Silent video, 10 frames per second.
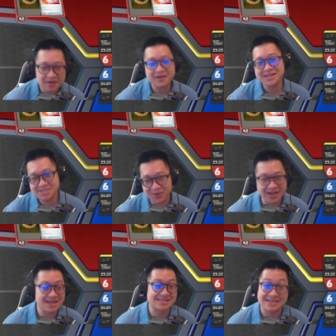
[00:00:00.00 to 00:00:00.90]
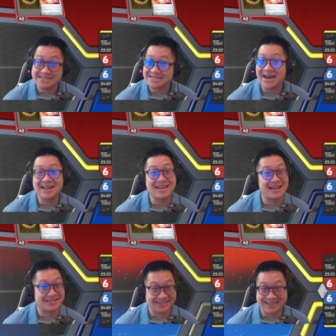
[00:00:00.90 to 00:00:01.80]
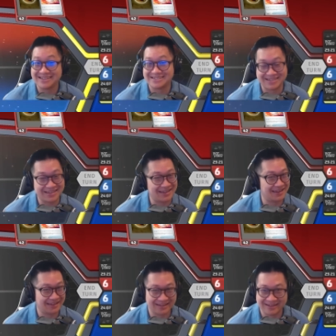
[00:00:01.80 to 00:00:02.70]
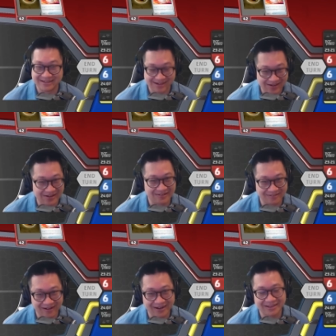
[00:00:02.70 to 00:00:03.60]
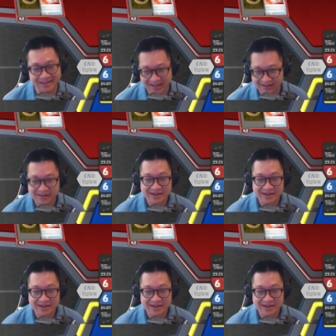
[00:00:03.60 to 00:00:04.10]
Let's see what he has. He's got that DTE. Alrighty then.